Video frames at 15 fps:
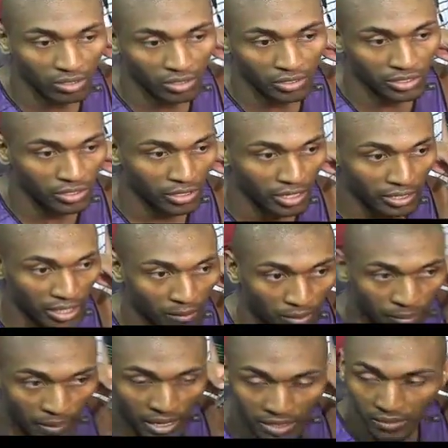You know, you just go out there and
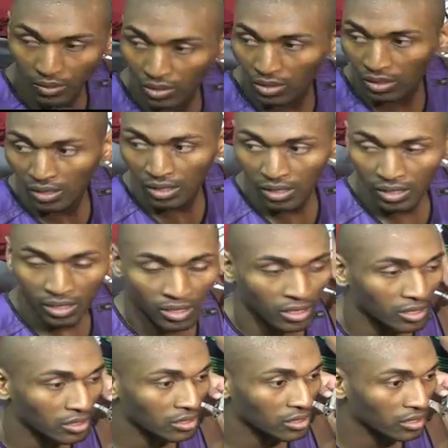play basketball.
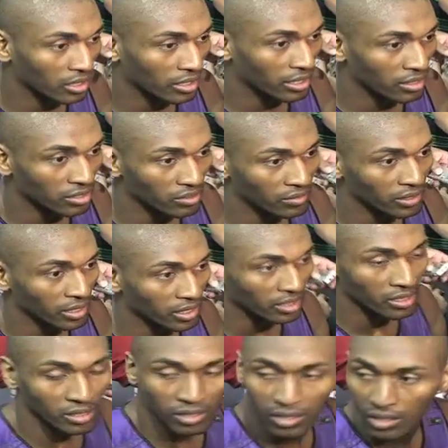There's nothing else really.
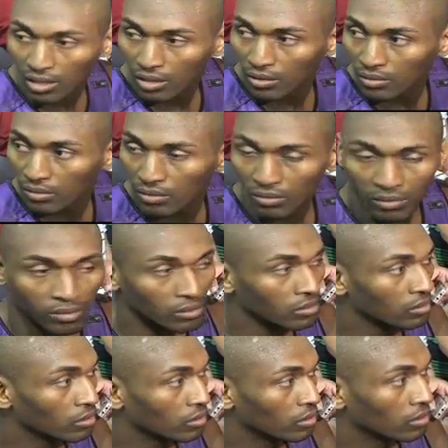You know,
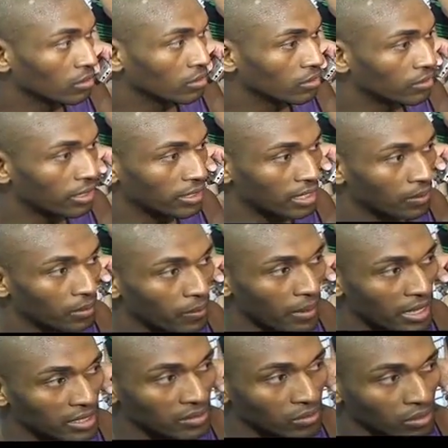you go out there and play
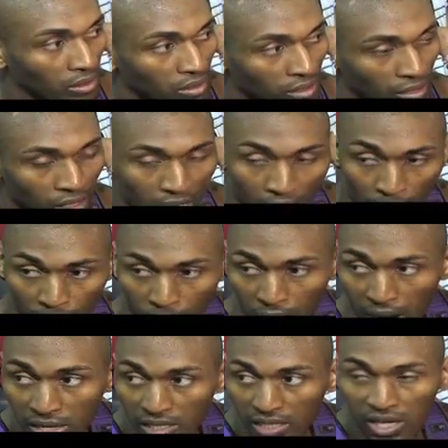basketball. I've been
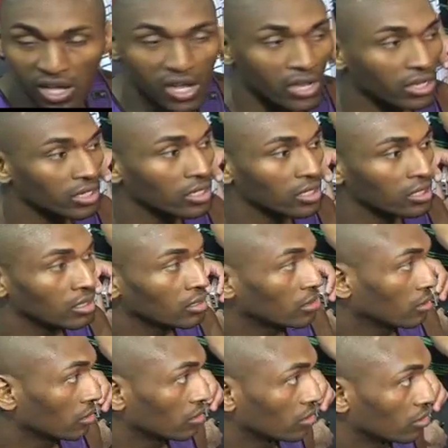practicing hard,
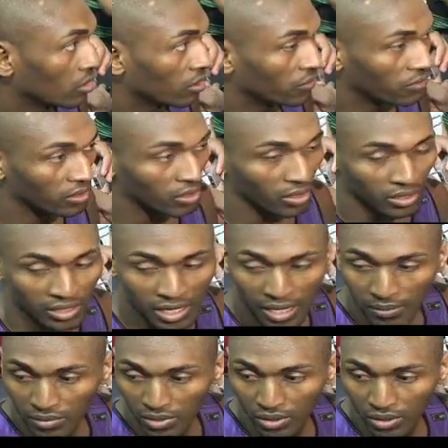you know, for a long time.